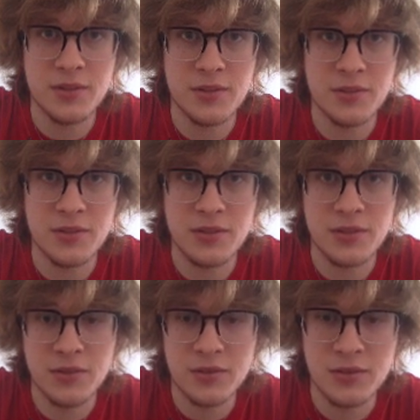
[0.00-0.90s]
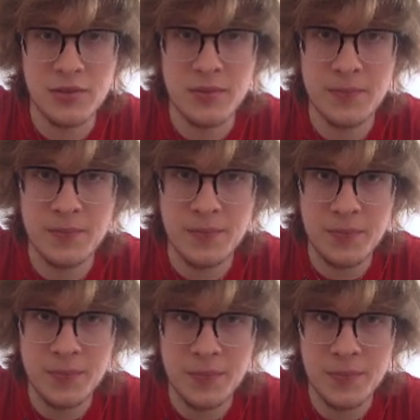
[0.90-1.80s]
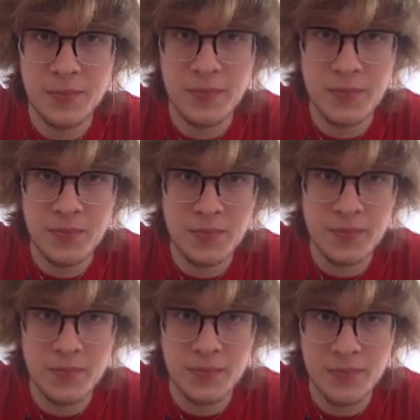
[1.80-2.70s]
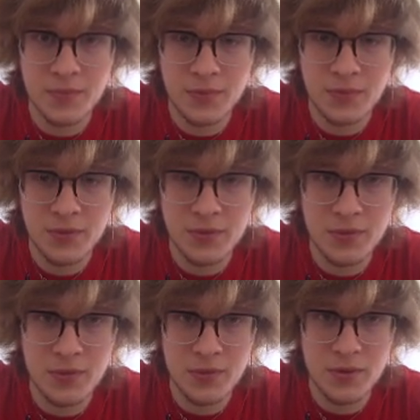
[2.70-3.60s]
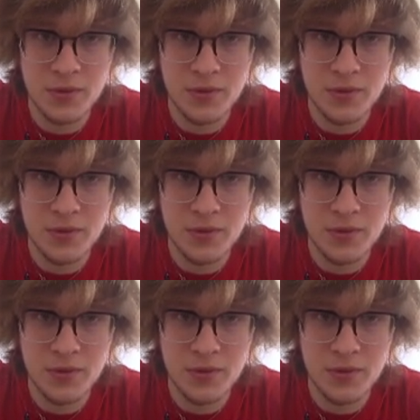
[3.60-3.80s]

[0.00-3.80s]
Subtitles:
(silence)